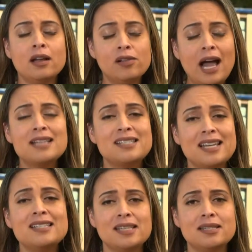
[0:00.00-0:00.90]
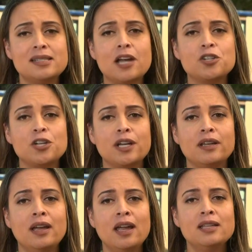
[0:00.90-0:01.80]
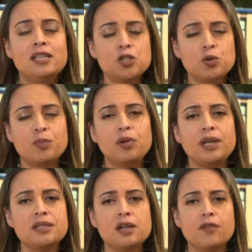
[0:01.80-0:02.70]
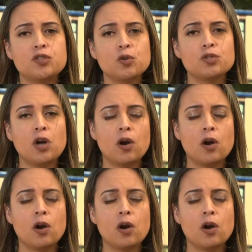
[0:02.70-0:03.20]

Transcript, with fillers: Class is in session. District police officers